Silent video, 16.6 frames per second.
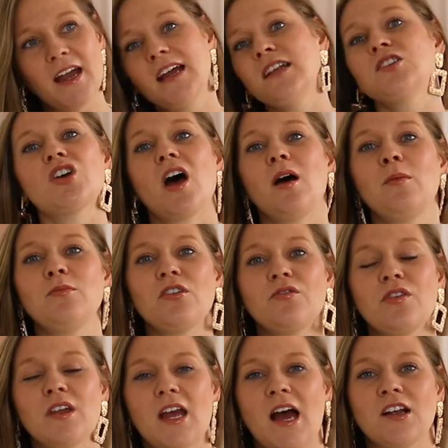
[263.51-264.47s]
In terms
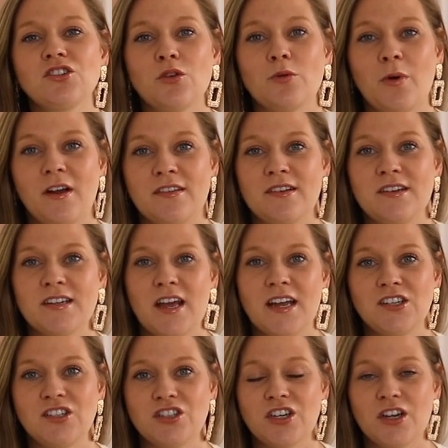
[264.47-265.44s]
of the actual
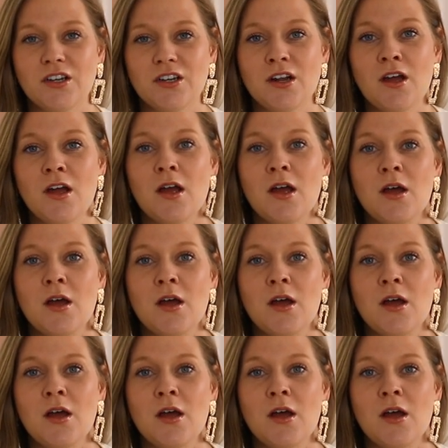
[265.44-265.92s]
presentation,